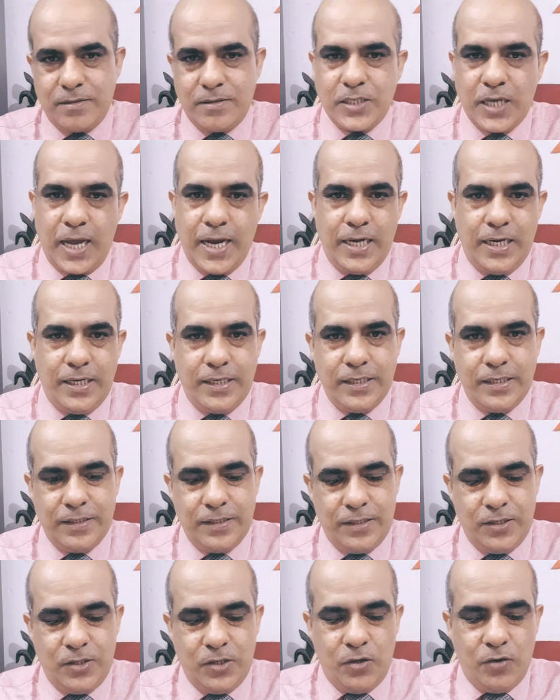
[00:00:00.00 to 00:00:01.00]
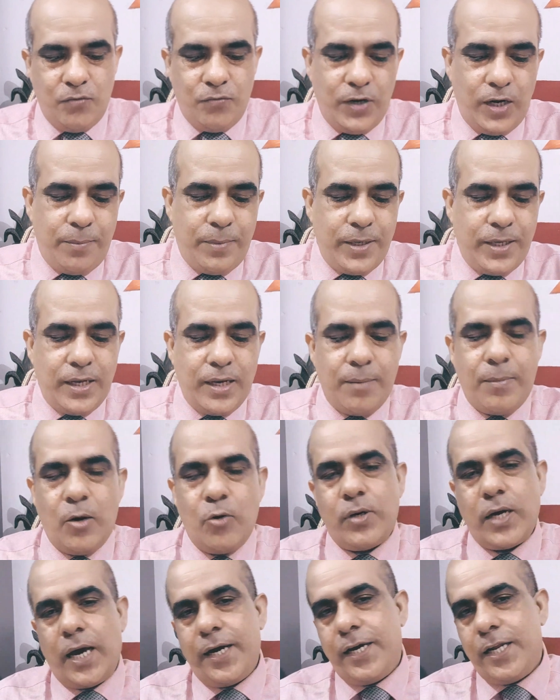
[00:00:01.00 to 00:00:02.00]
child will be
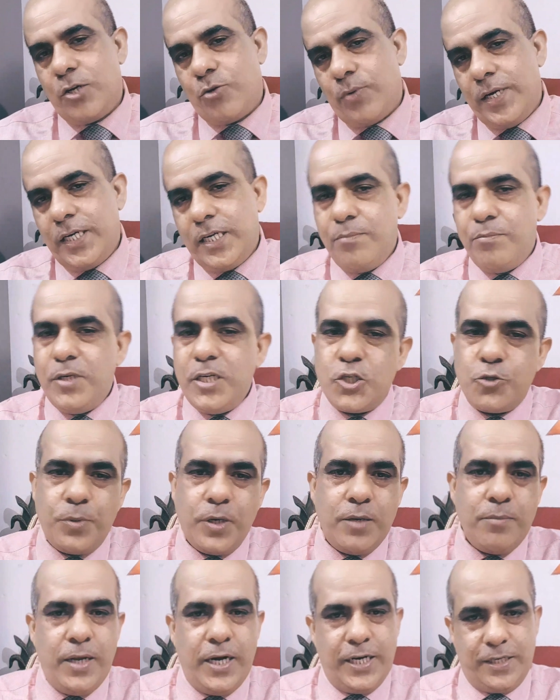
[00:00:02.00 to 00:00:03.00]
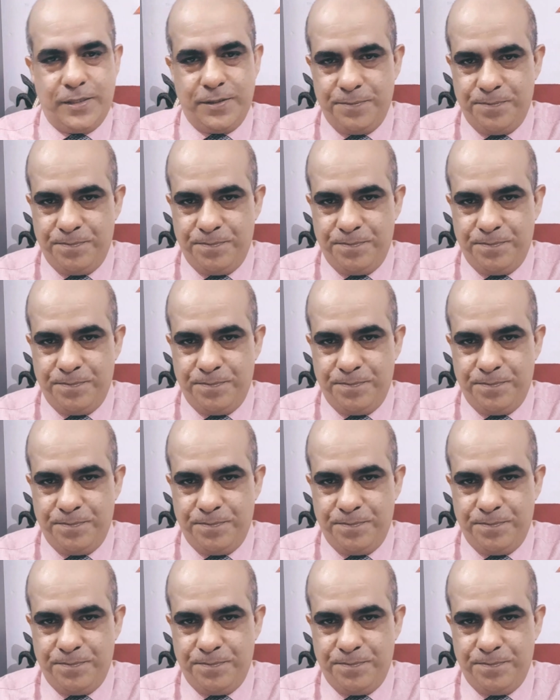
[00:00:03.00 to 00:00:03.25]
about 120 beats per minute.